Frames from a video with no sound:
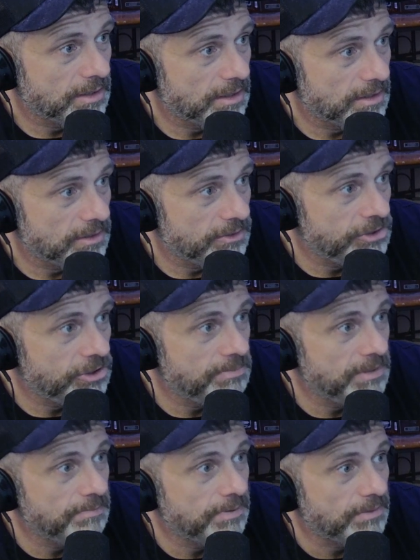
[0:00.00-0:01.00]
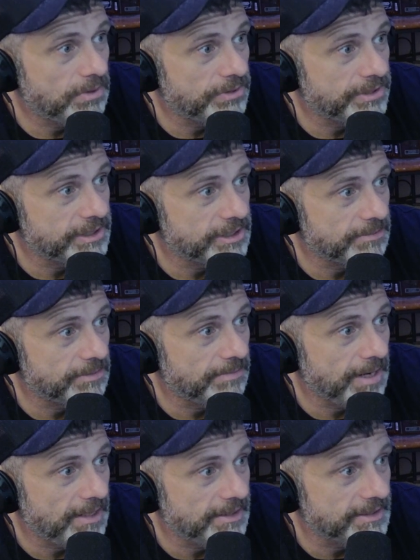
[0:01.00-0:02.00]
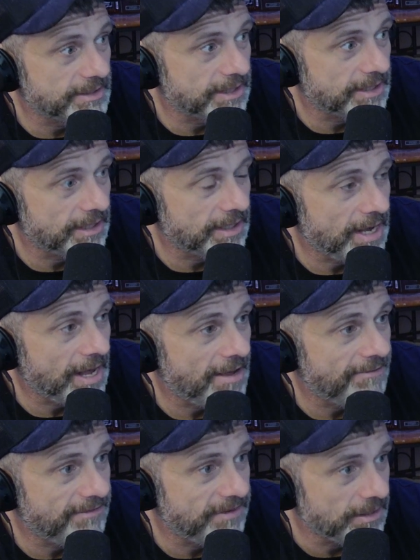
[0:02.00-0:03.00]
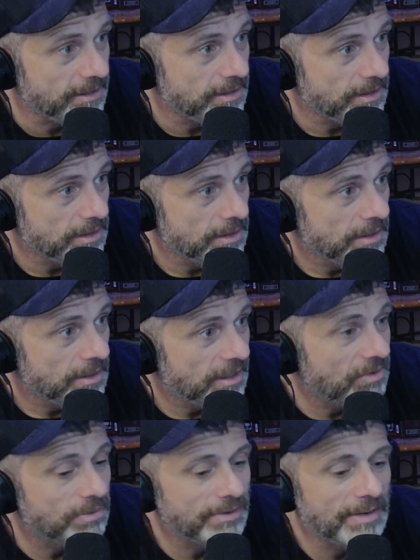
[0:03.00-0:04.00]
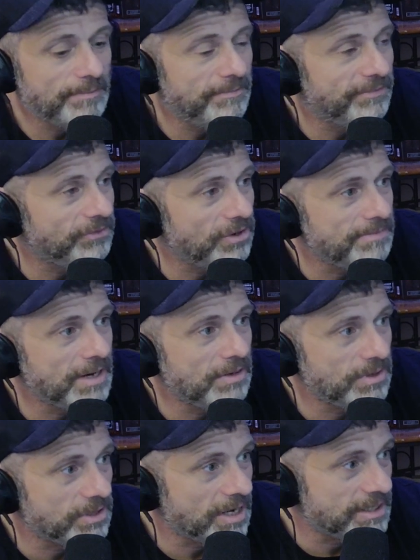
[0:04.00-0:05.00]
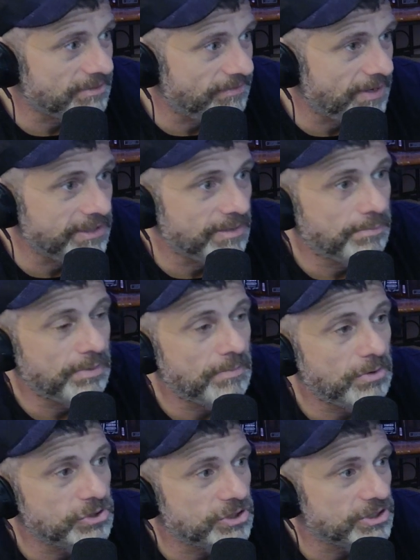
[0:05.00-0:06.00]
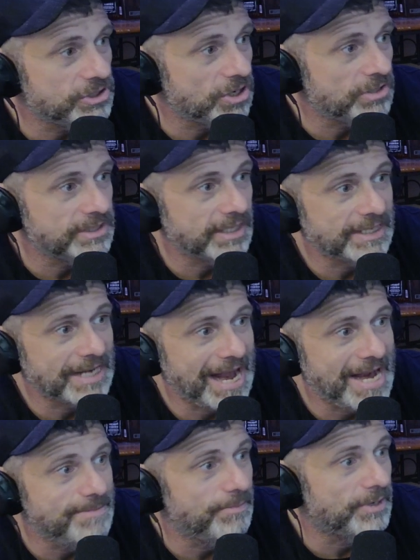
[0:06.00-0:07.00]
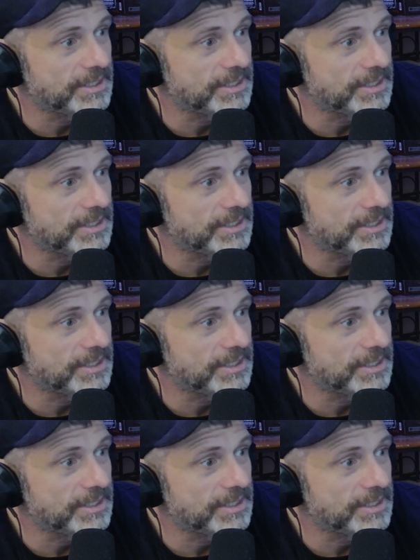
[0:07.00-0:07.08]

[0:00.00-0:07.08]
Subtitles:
You should be promoting Summer Madness like heavy. Like when Floyd Mayweather has a fight, the promotion starts like 8 months